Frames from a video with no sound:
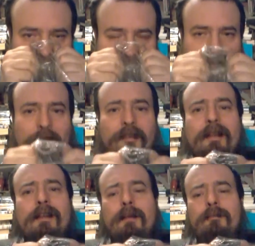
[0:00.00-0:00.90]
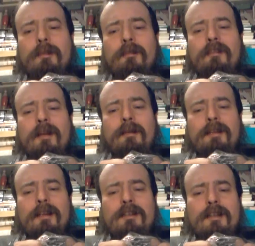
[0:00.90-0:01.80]
and I think it comes from the
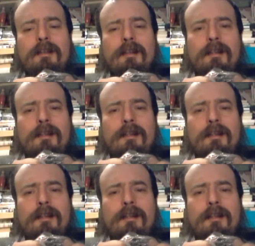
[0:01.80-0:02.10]
fermentation,